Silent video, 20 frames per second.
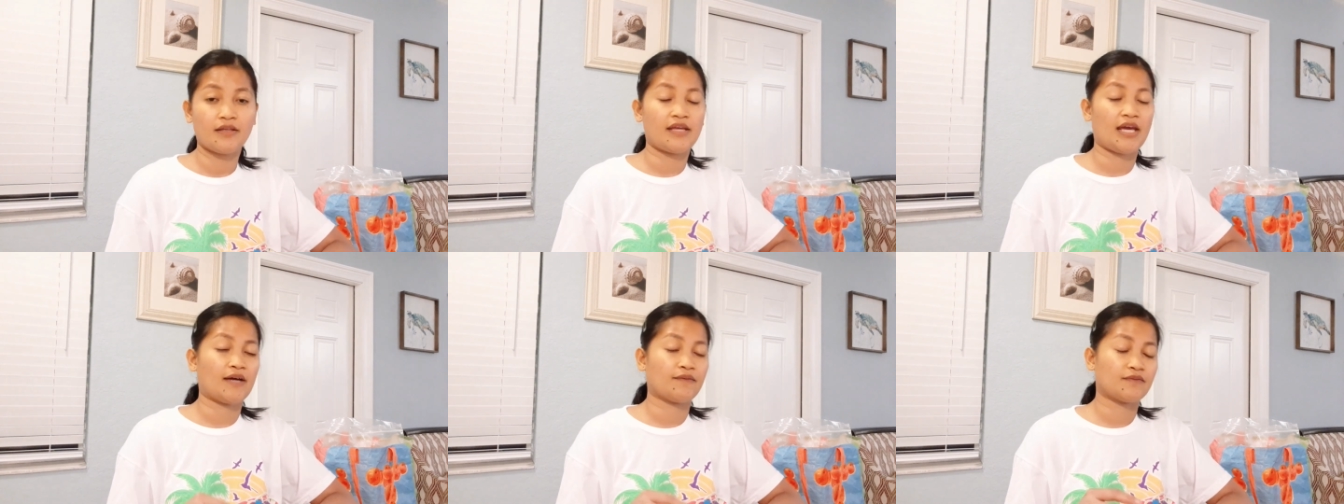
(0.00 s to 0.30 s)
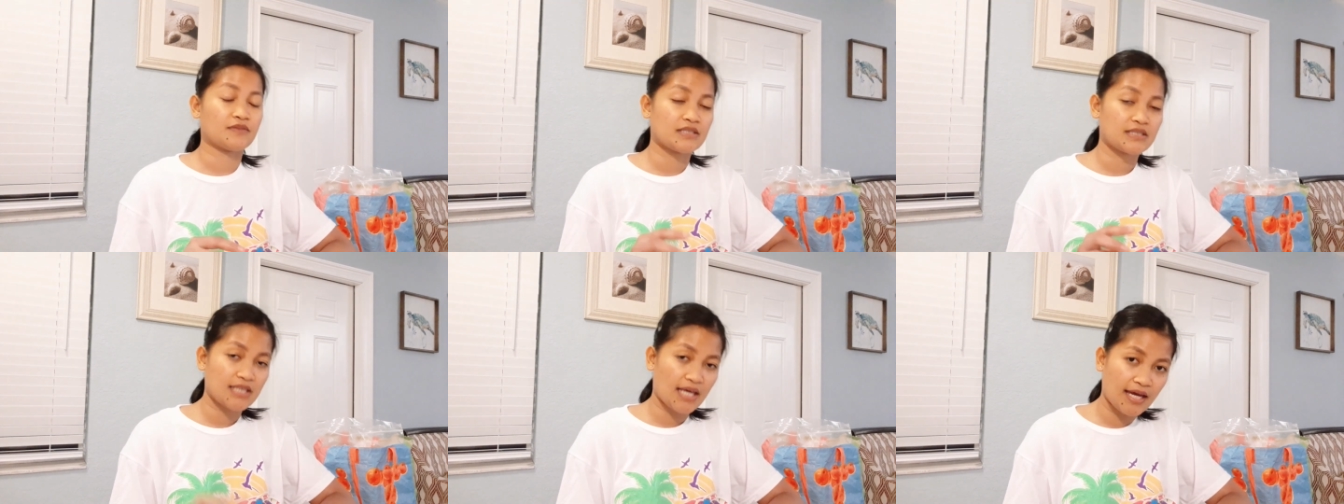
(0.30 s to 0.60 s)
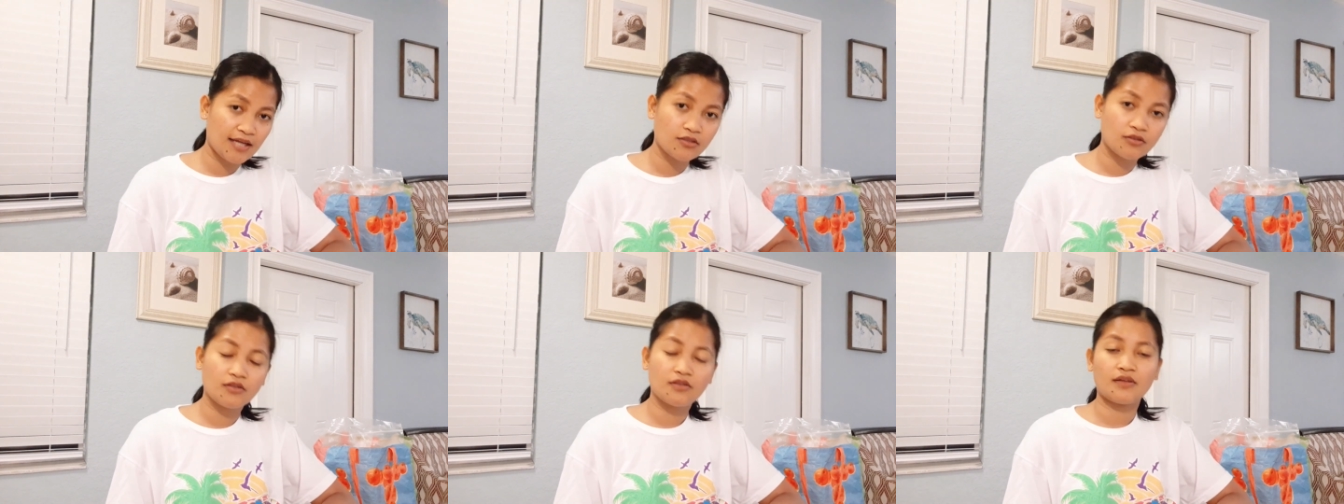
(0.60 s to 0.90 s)
They have a
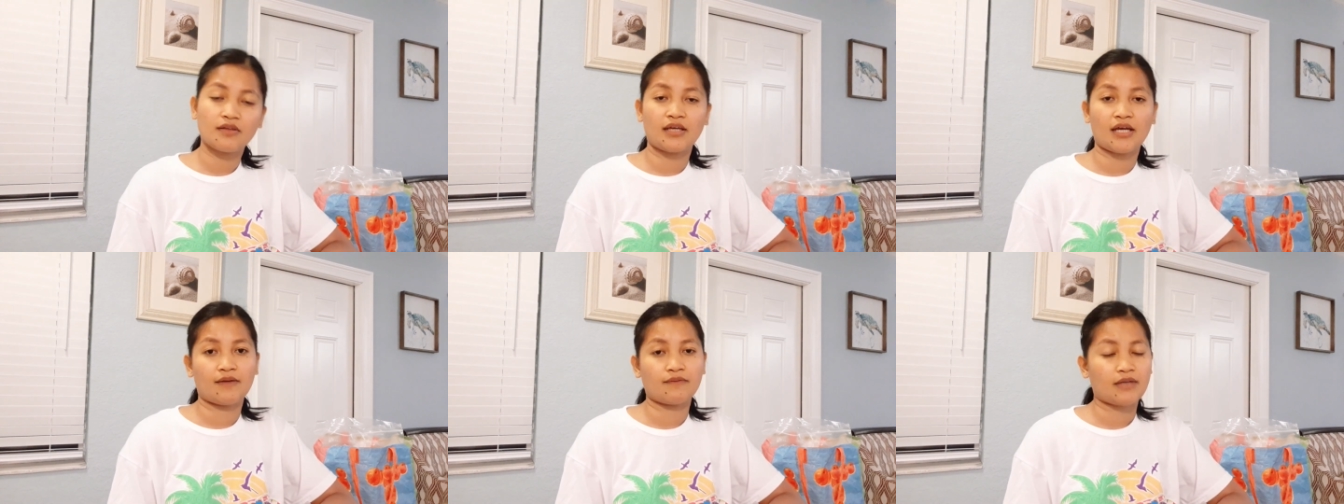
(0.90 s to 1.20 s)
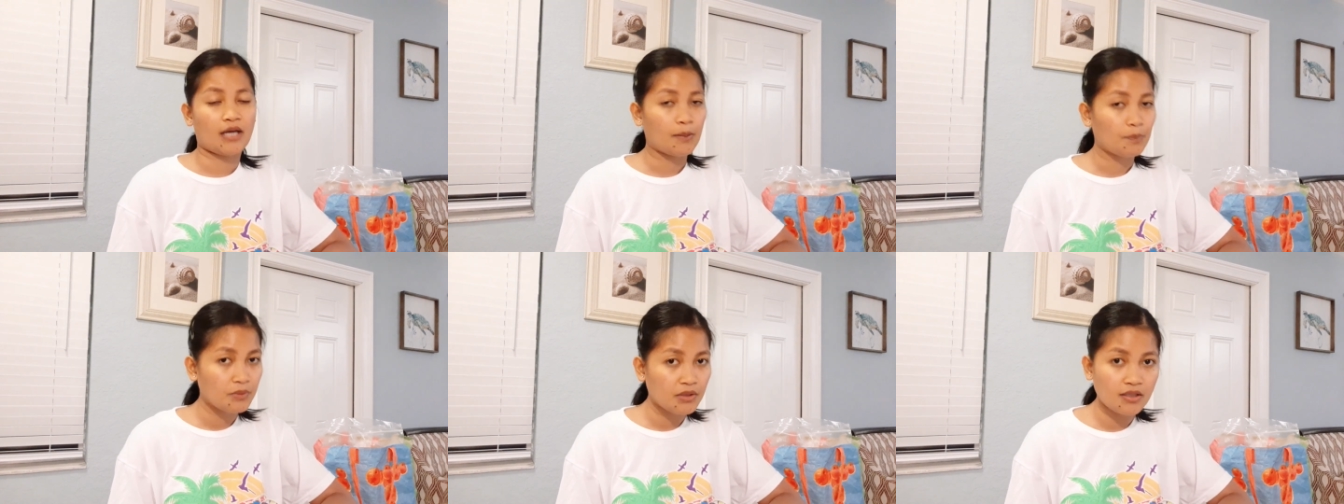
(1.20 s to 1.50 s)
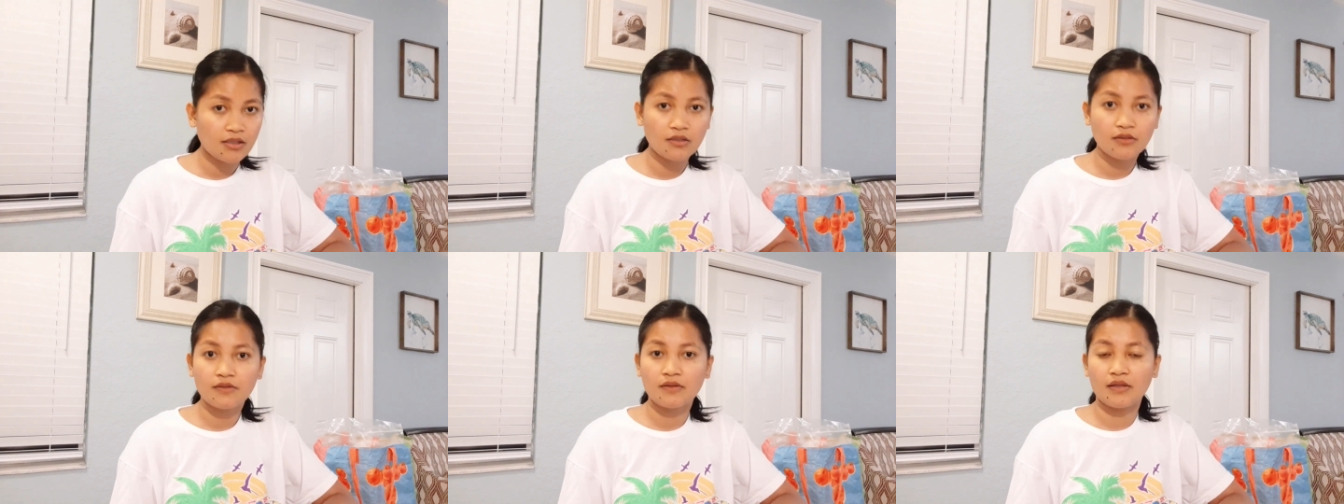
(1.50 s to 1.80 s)
scanner, they have
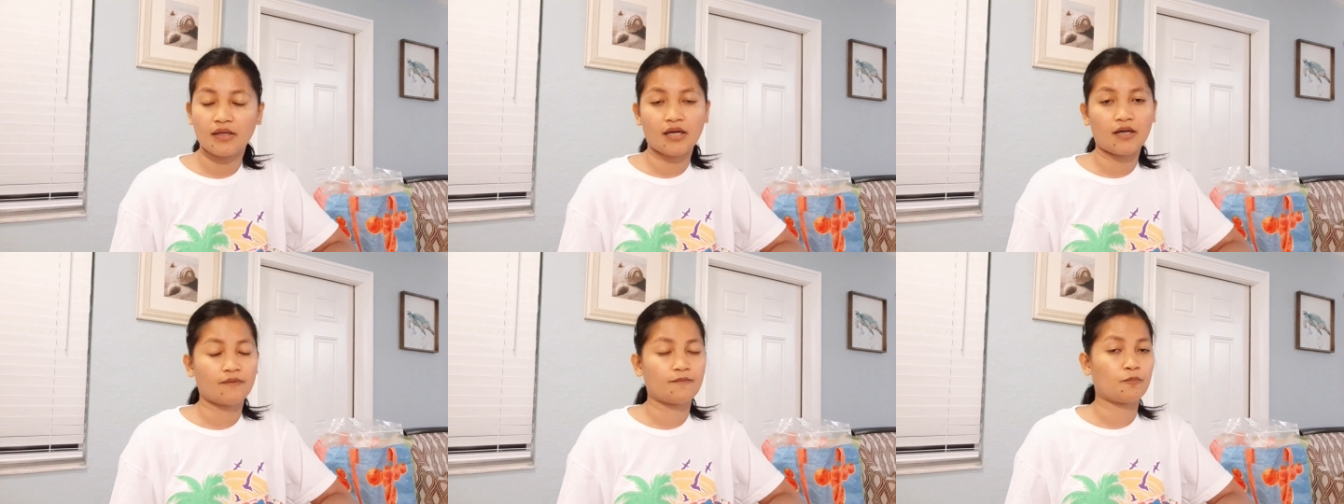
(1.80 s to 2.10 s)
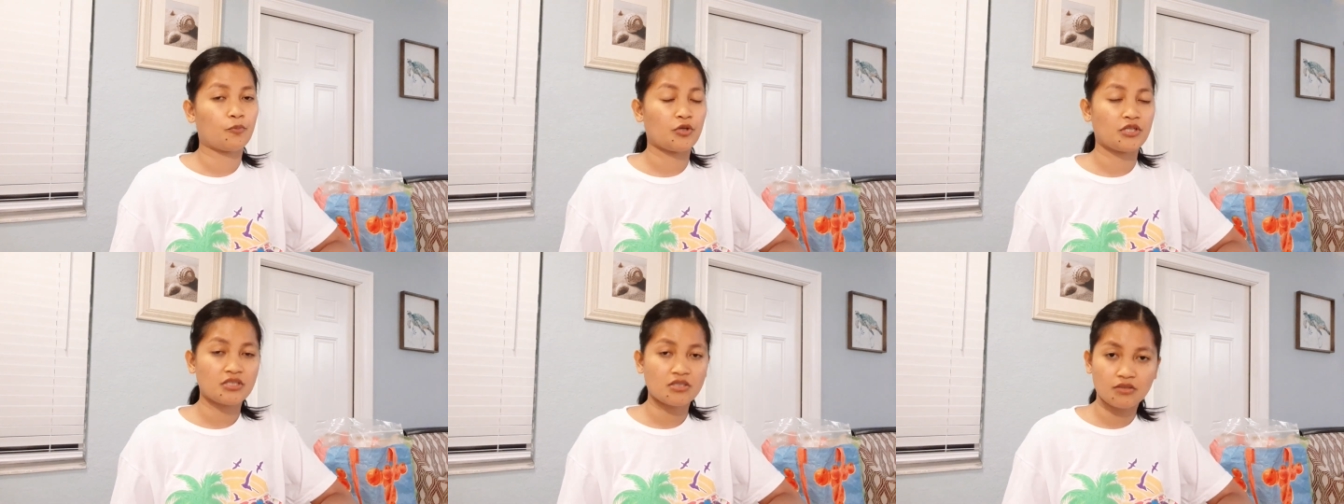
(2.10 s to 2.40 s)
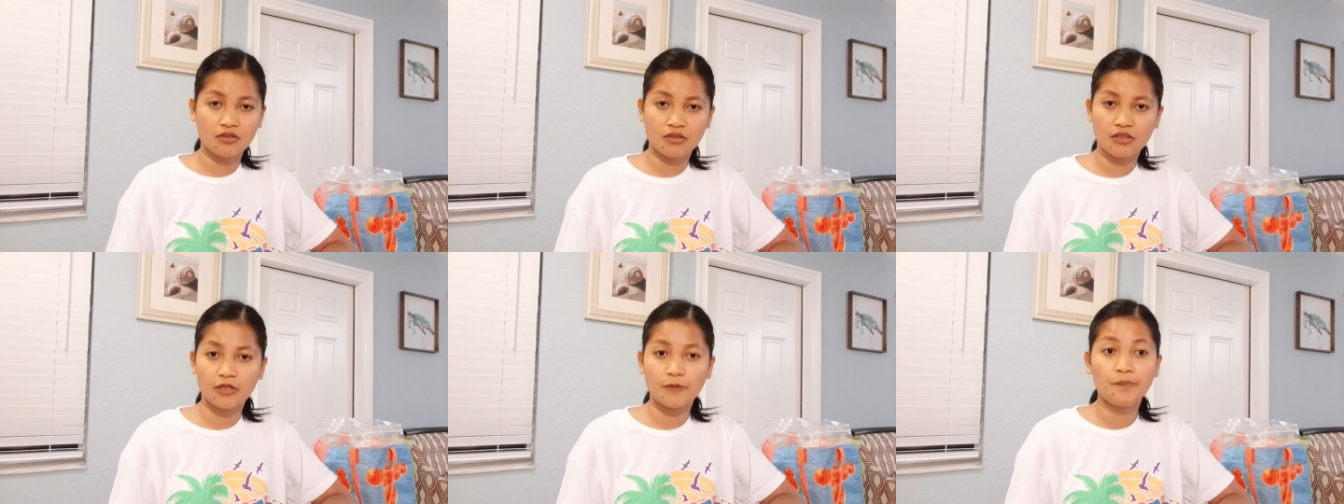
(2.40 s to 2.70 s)
copier, they have
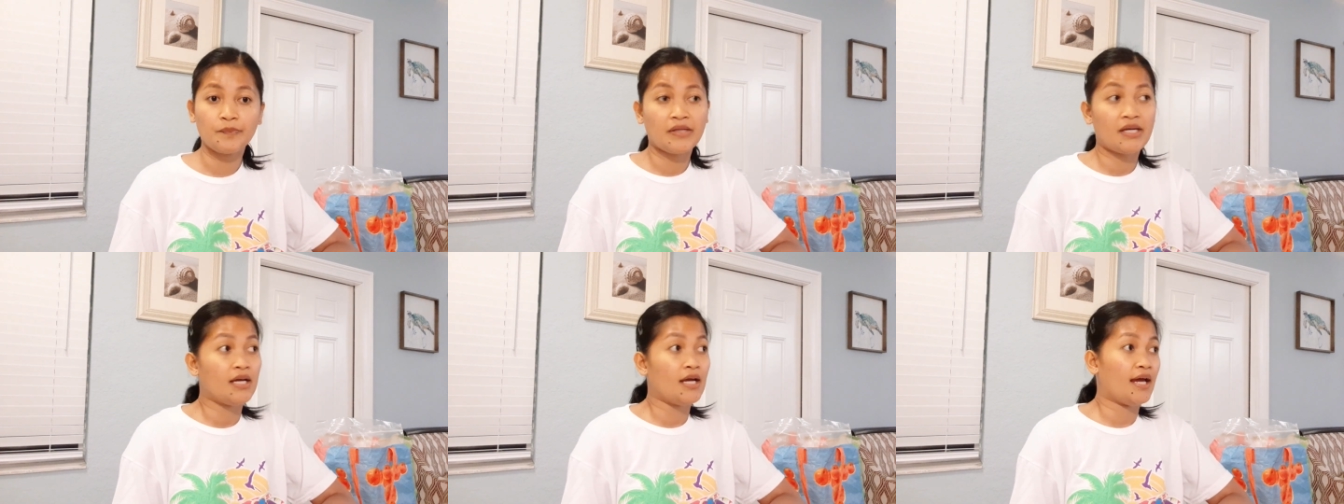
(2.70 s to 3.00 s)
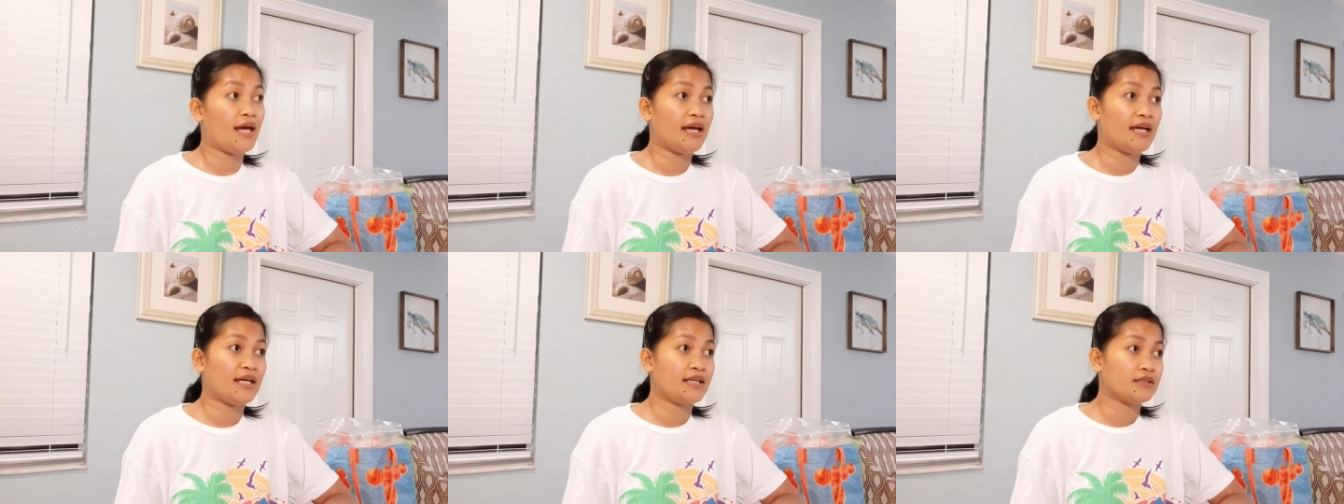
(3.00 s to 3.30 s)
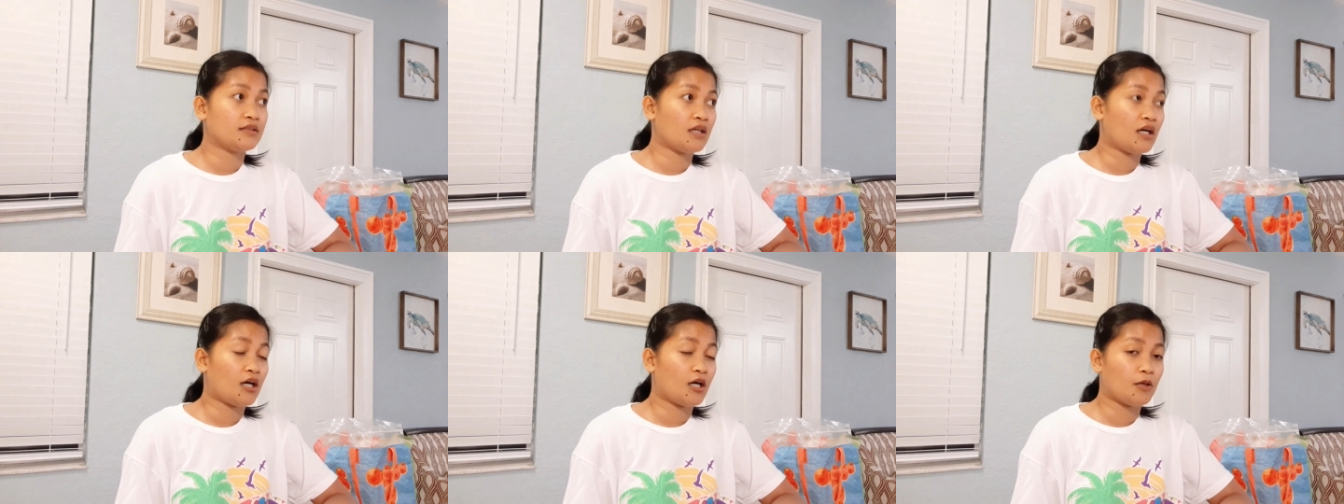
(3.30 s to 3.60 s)
printer,
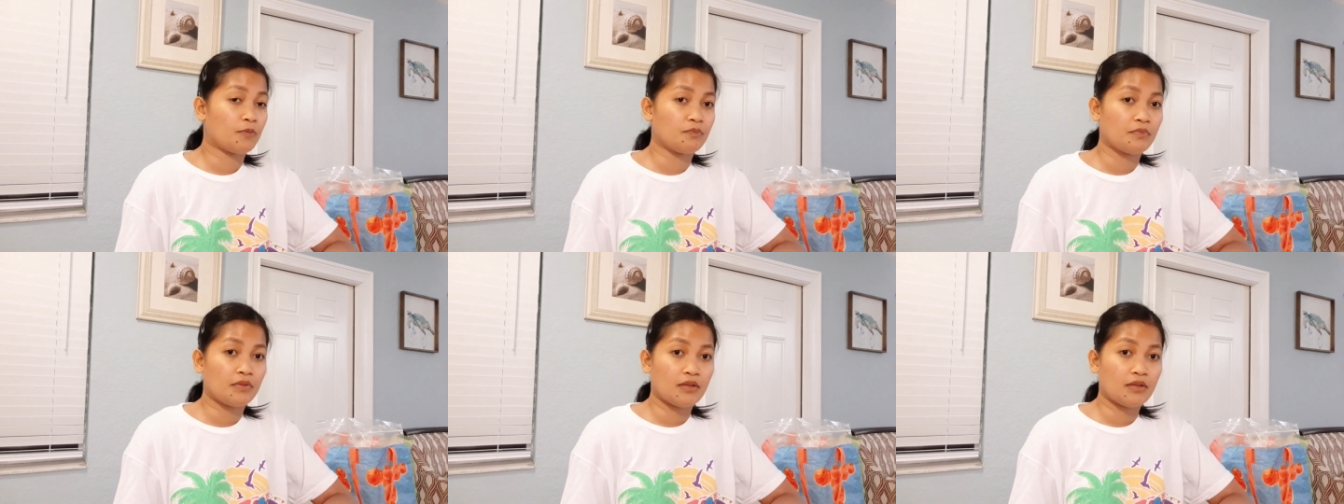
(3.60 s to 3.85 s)
and um,